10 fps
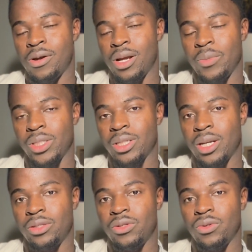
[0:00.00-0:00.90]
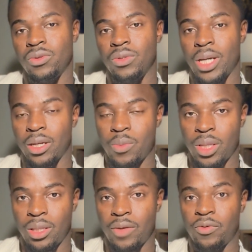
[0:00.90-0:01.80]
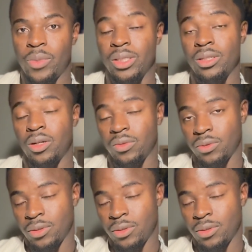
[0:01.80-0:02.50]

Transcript: I'm excited to document that for myself.